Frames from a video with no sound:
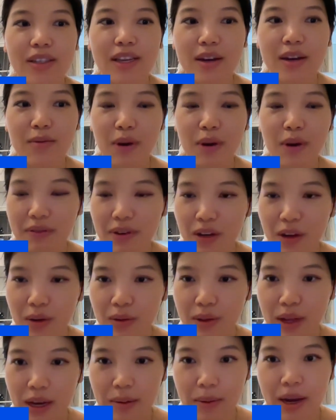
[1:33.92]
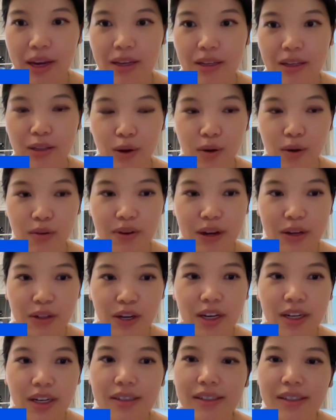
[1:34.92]
in revenue, led by his
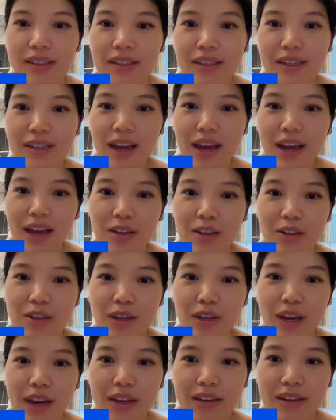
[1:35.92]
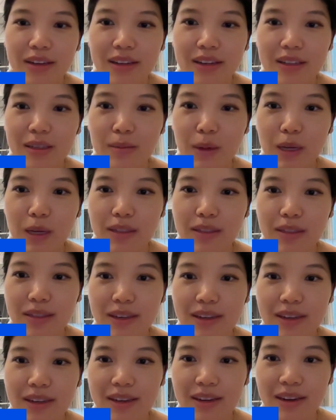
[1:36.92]
co-founder. And Shane is based
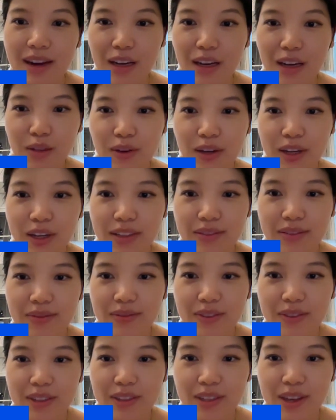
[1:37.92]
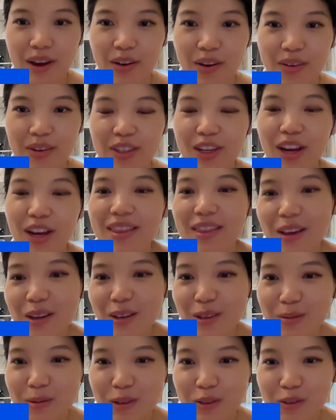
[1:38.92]
in Nashville. So Shane, thanks
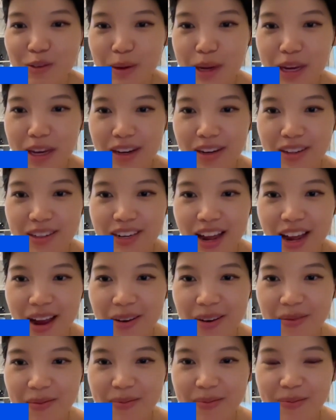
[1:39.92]
so much for being here today.